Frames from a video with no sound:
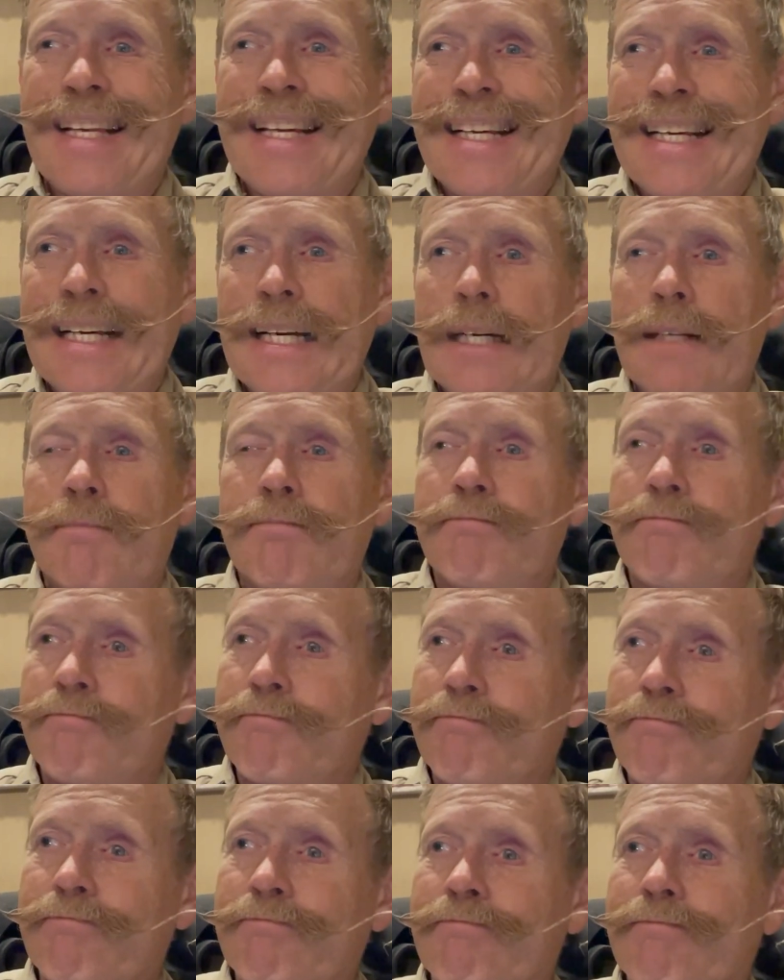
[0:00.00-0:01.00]
yeah,
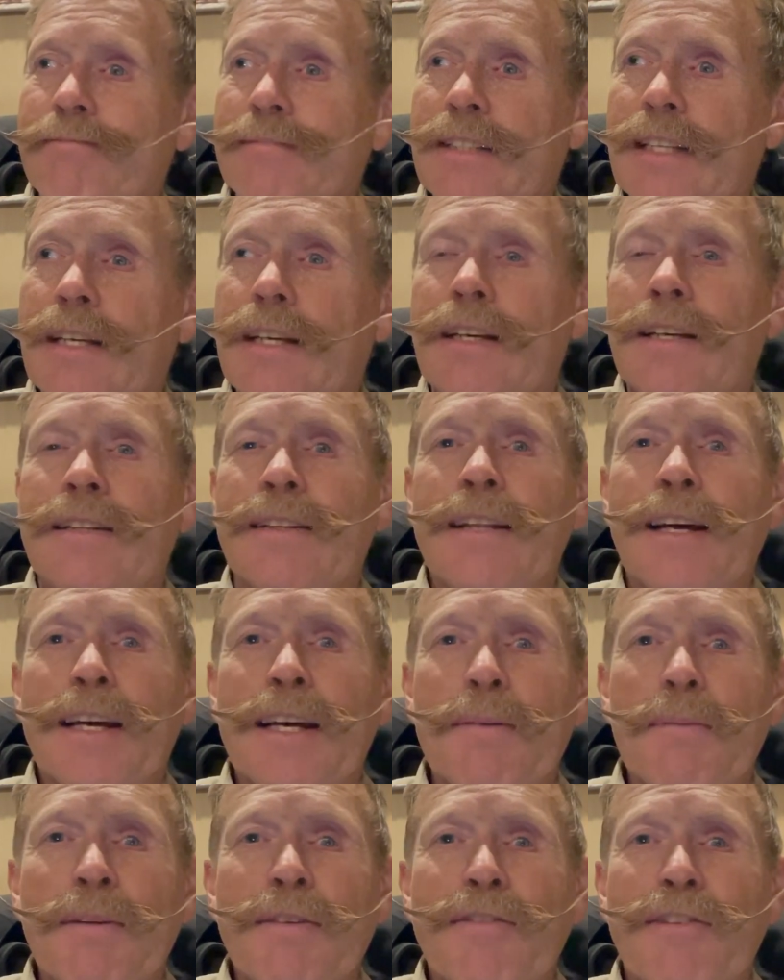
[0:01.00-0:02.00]
that
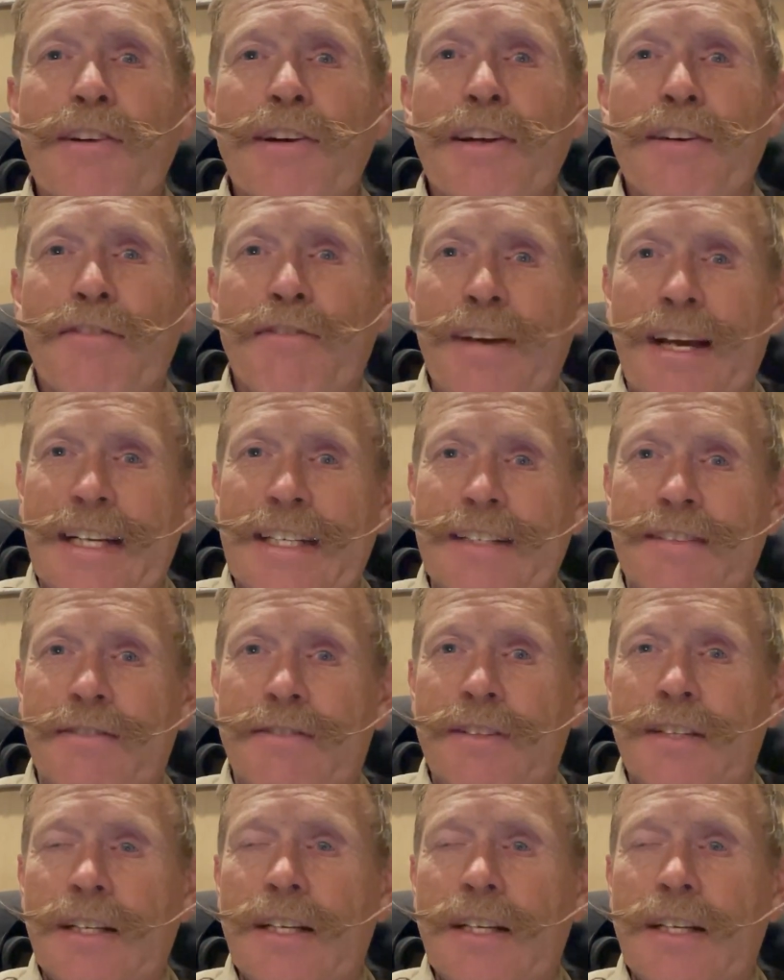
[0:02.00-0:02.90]
could be very effective.